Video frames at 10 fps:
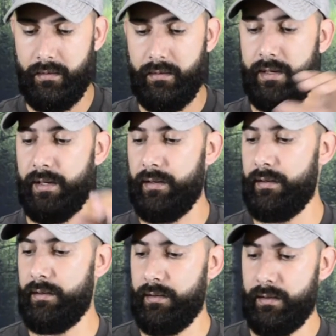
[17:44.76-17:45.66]
Alright,
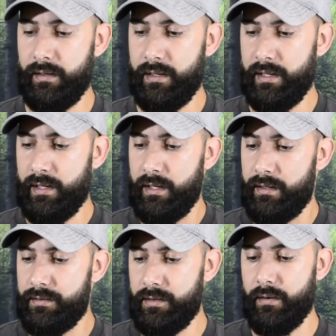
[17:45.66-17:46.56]

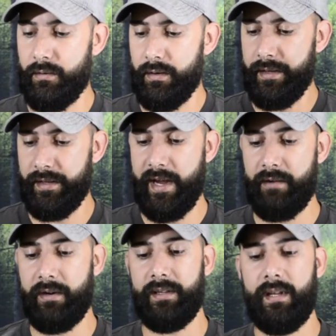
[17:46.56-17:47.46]
so
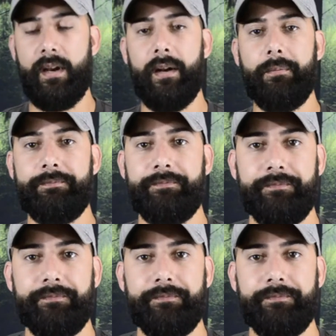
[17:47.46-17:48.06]
that right there